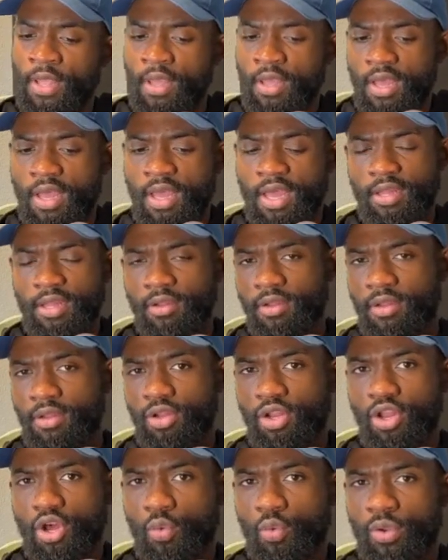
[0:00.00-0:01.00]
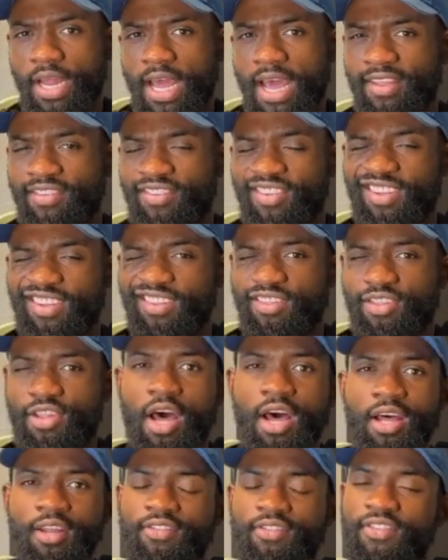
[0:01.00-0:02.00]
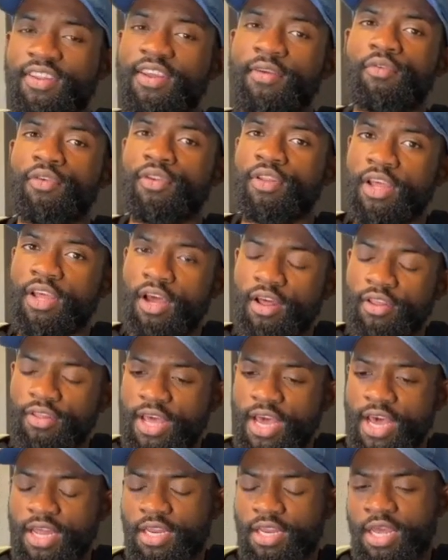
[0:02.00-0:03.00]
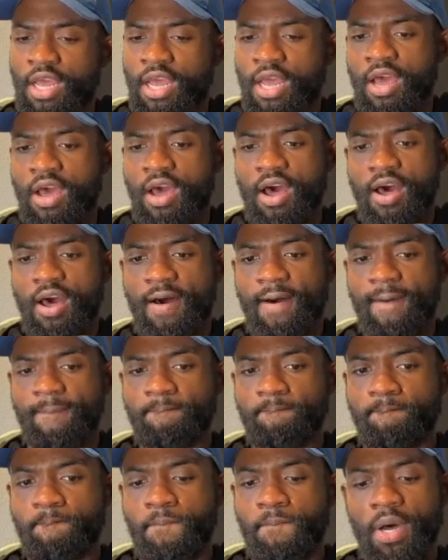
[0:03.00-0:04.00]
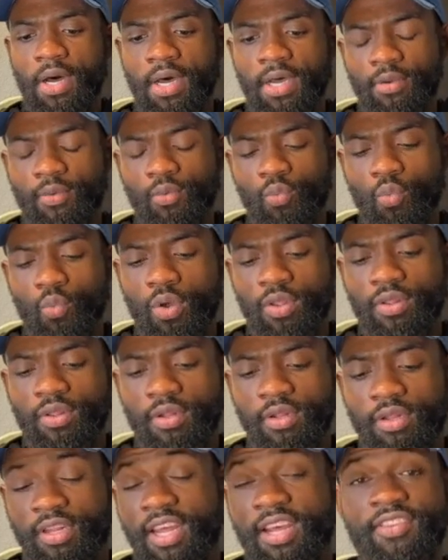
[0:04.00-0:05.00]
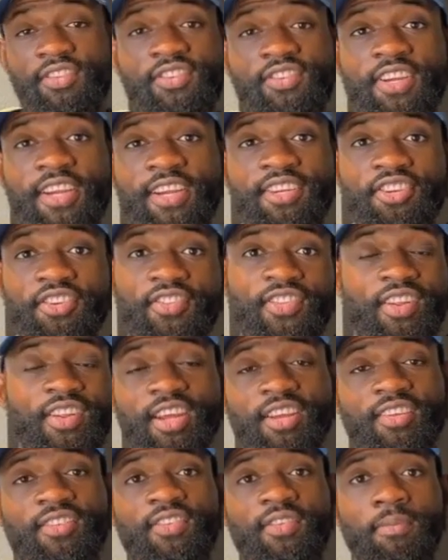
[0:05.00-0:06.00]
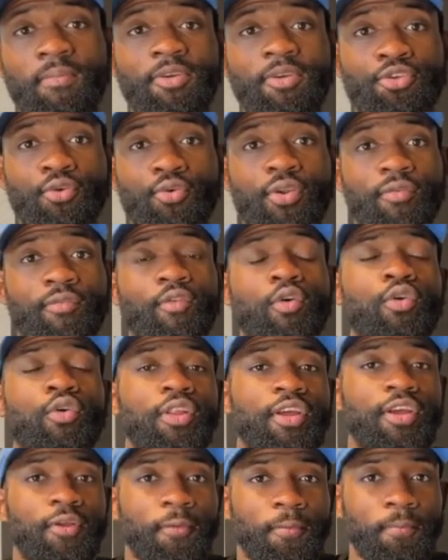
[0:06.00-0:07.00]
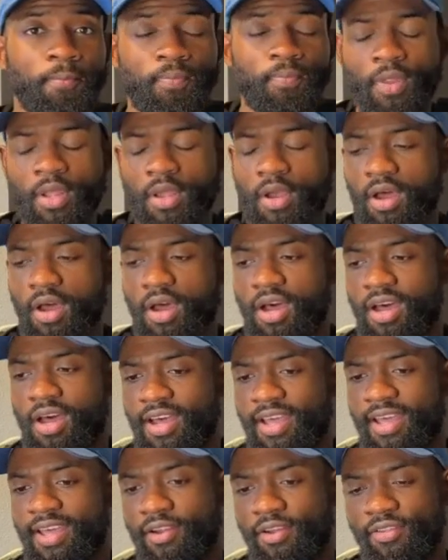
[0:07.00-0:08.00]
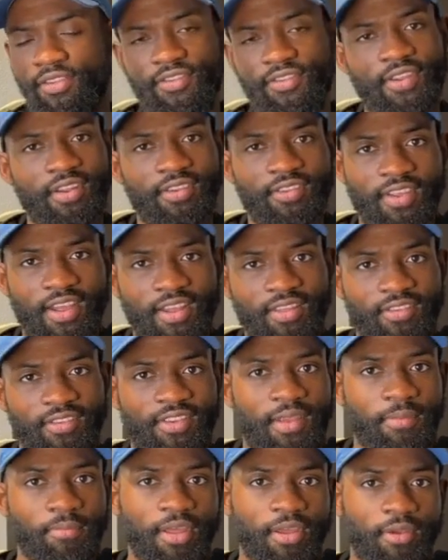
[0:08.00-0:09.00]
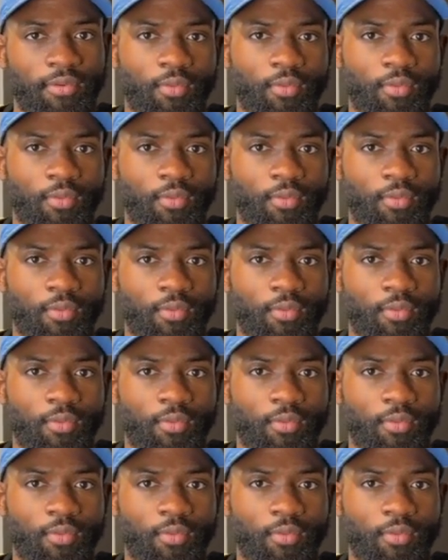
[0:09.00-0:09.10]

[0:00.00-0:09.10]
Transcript: and no one has any thoughts differently on that. But what does change is the next majority floor leader. And on the Senate side, the same thing.